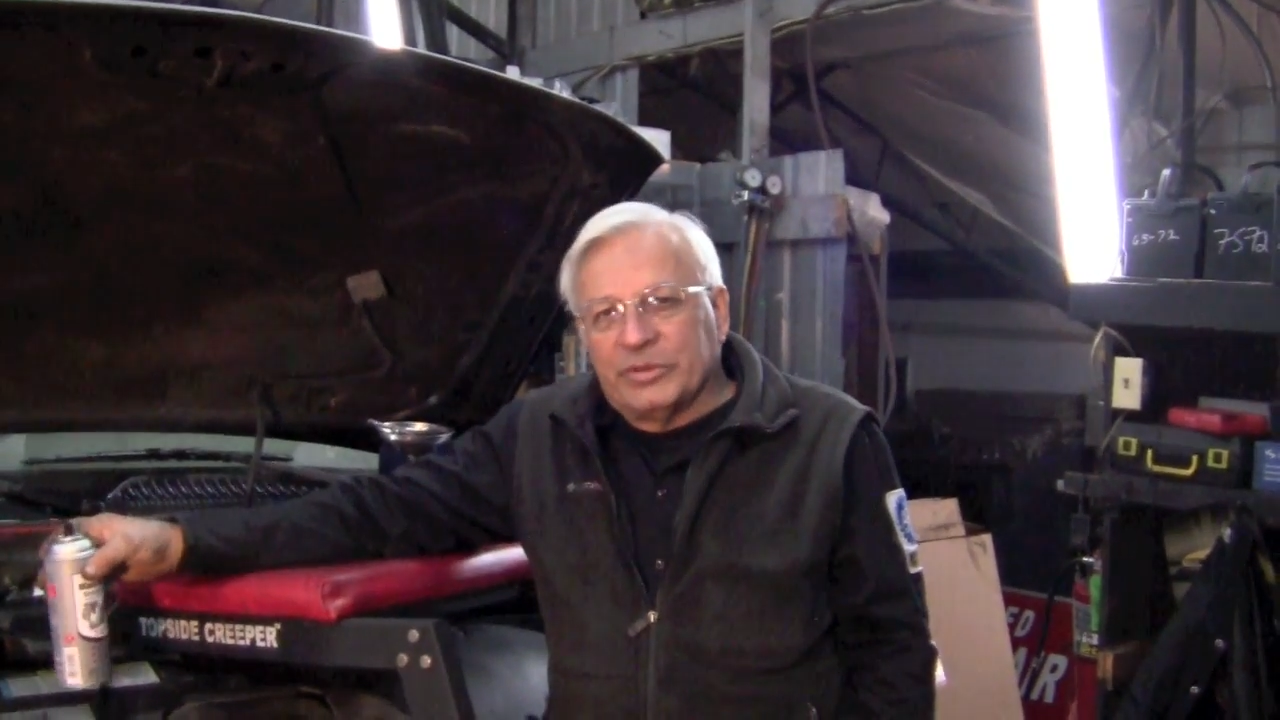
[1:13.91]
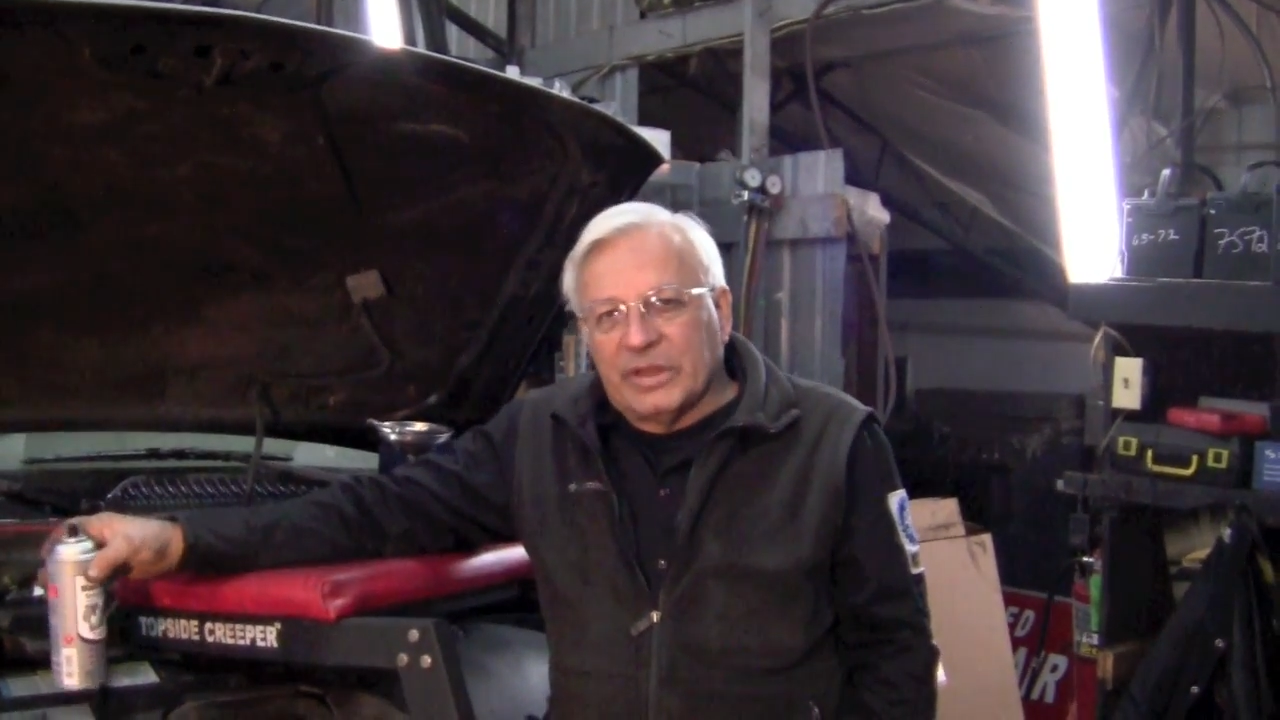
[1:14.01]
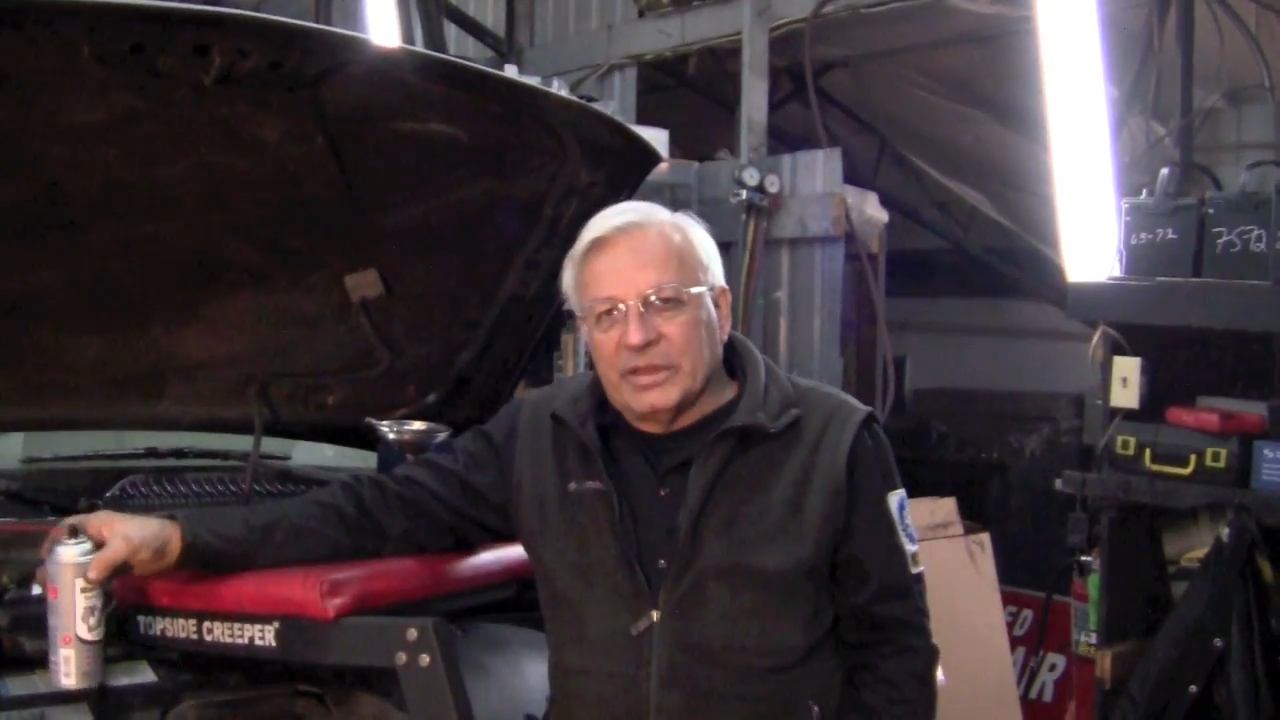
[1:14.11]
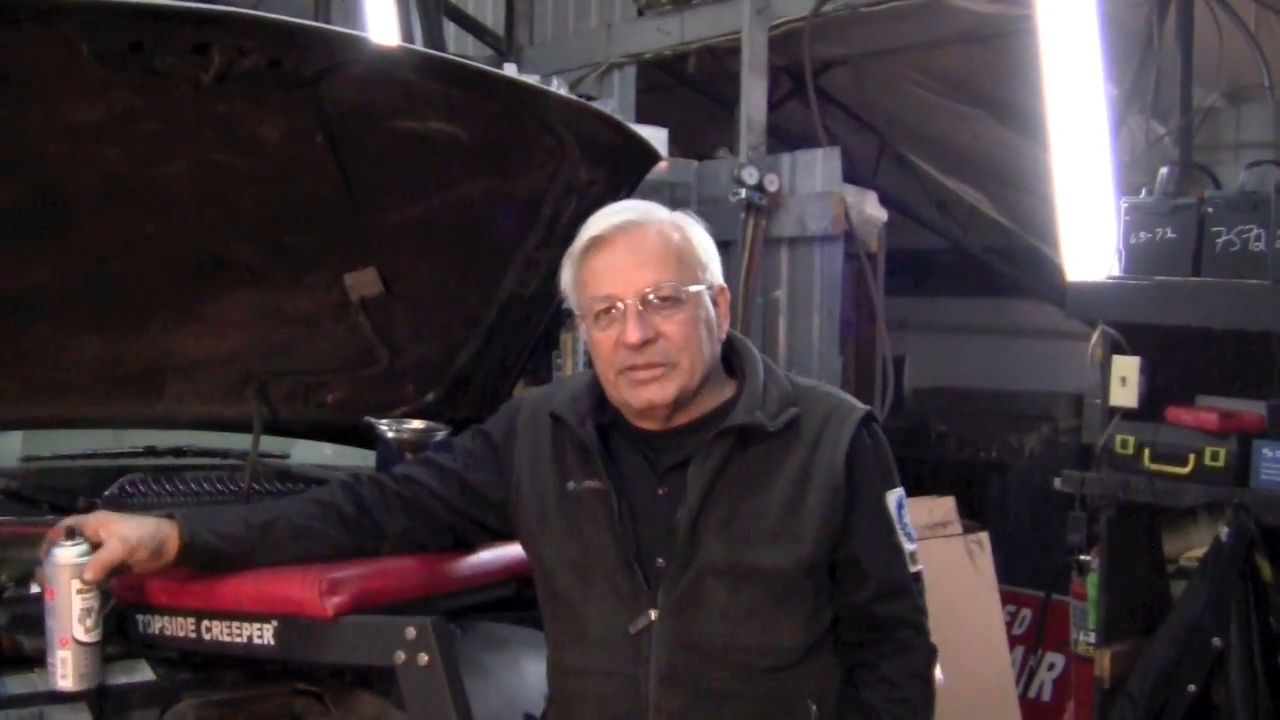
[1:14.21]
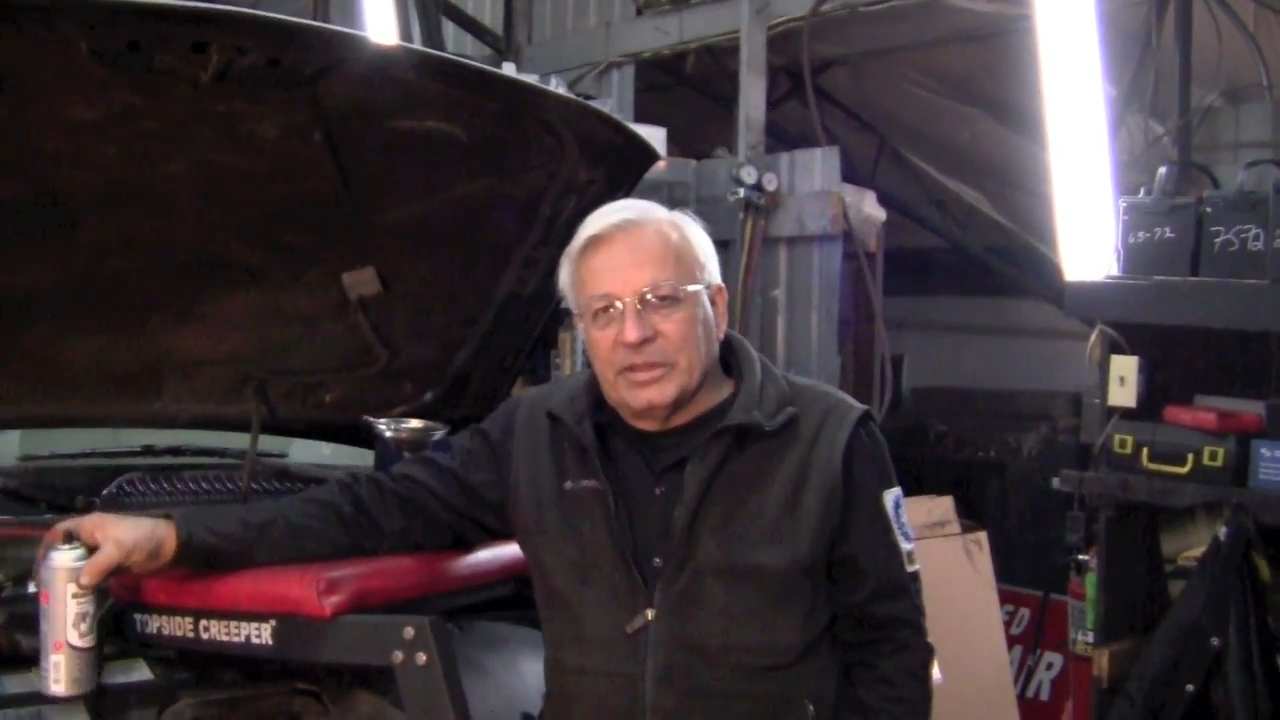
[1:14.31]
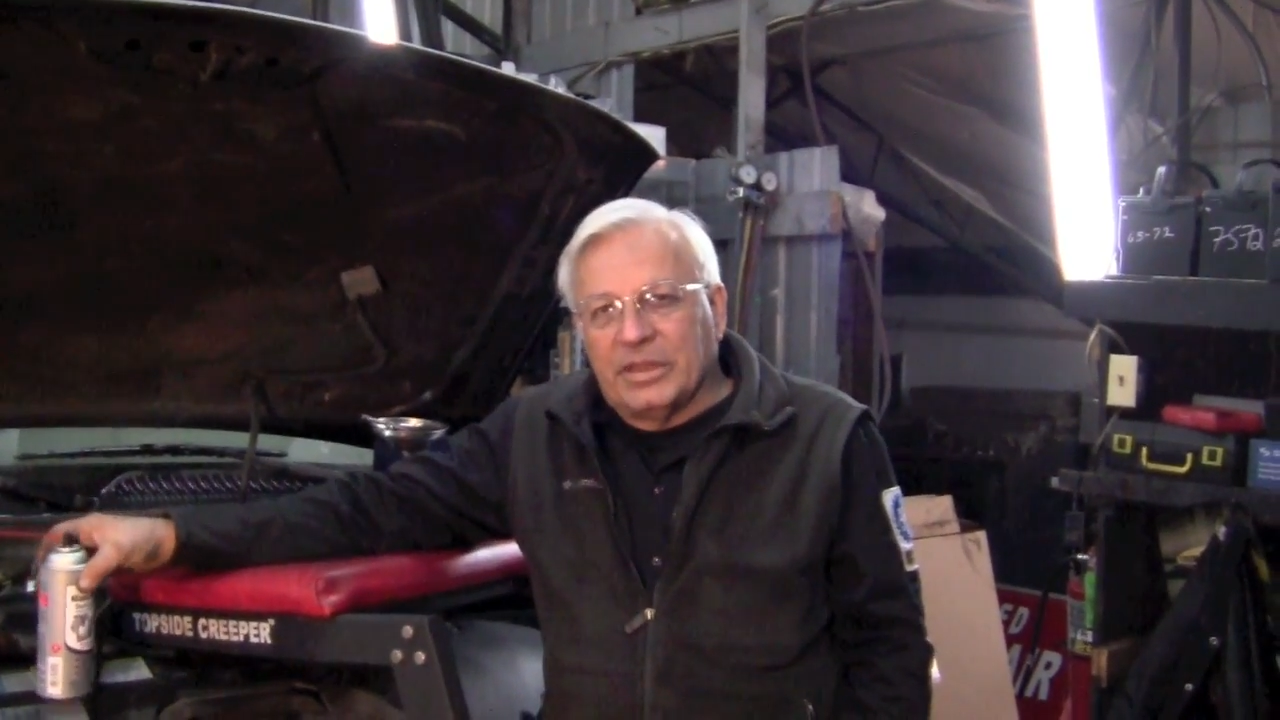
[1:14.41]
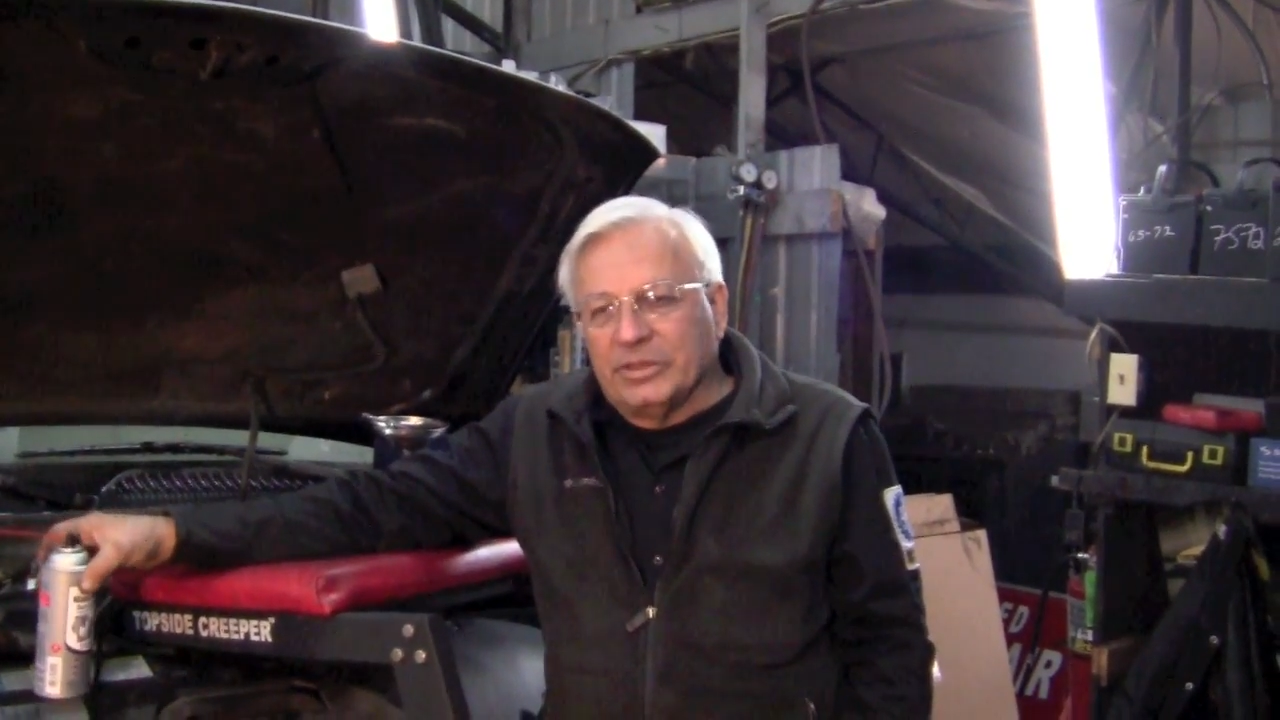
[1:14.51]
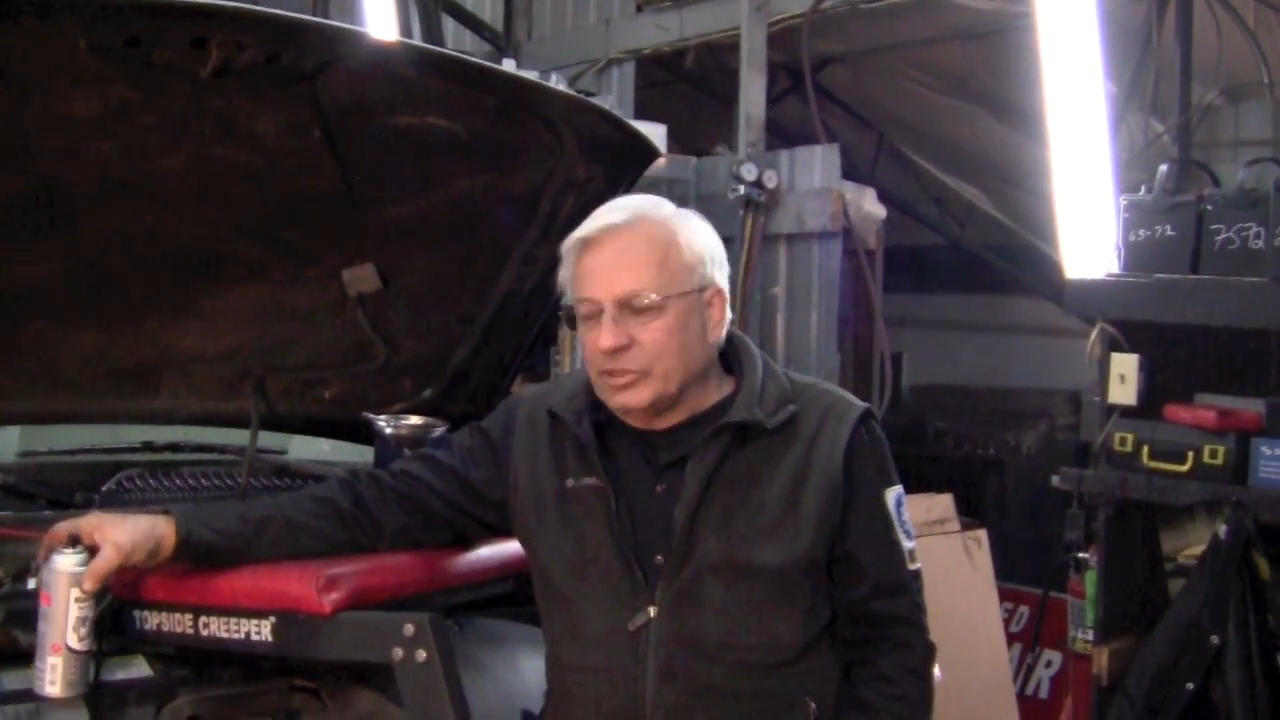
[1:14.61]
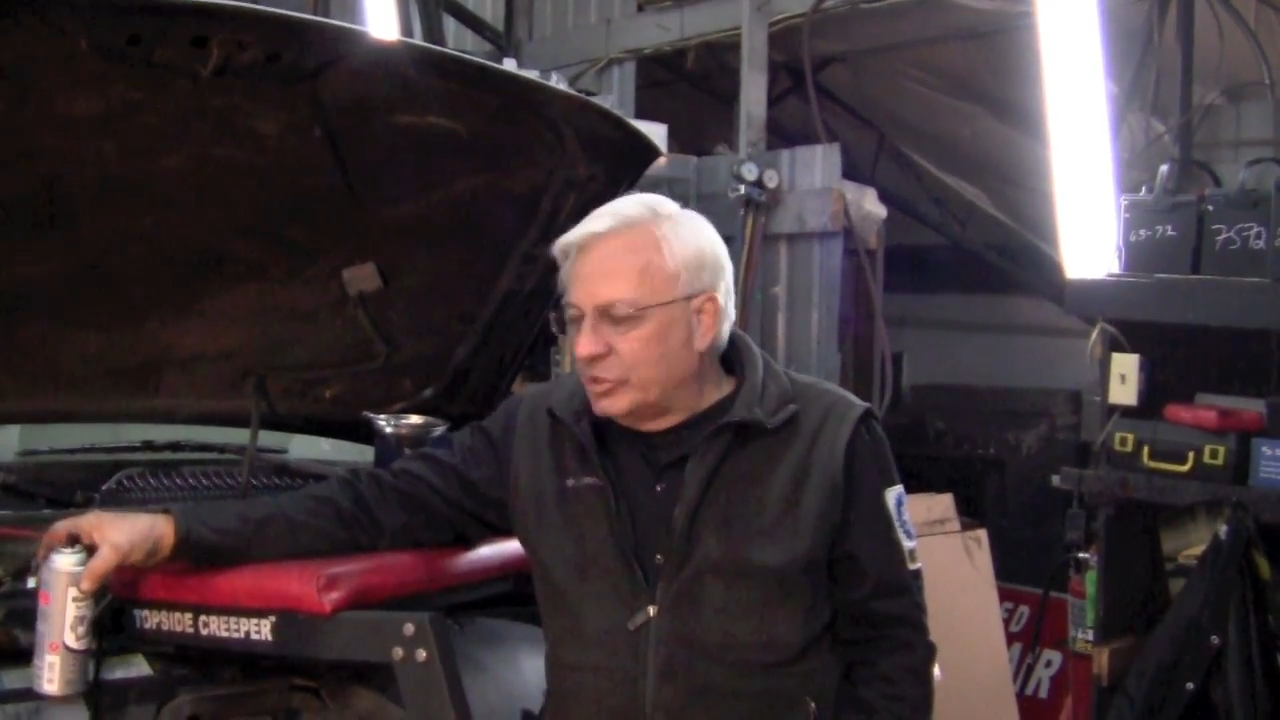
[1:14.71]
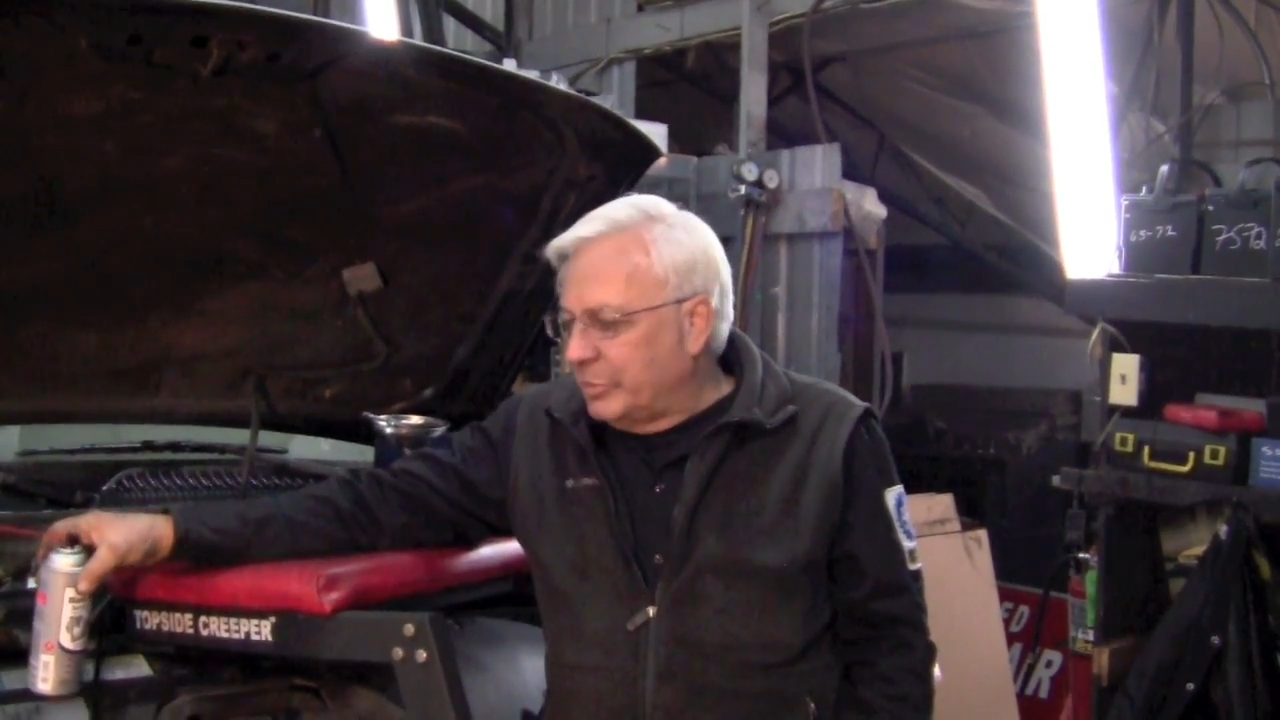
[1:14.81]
sides of the engine